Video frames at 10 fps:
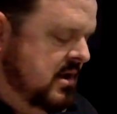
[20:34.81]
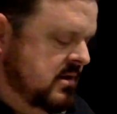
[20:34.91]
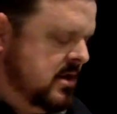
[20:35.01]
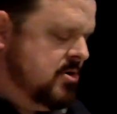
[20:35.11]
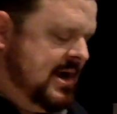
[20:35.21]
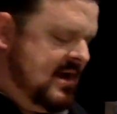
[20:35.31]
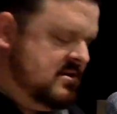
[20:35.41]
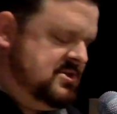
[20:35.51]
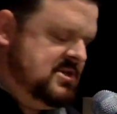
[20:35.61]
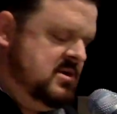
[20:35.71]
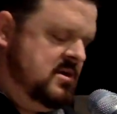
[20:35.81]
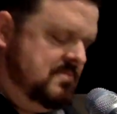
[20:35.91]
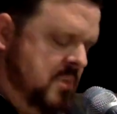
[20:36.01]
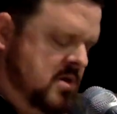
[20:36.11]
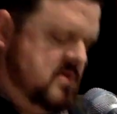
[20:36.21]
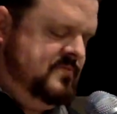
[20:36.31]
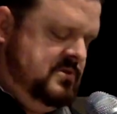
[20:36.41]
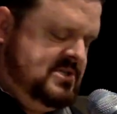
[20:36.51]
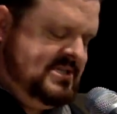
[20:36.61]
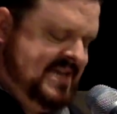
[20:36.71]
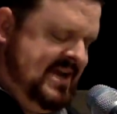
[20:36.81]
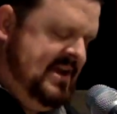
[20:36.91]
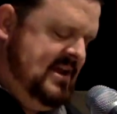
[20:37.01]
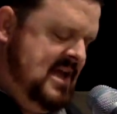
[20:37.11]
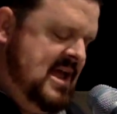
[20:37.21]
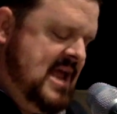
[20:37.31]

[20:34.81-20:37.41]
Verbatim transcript: The crowds marveled, saying,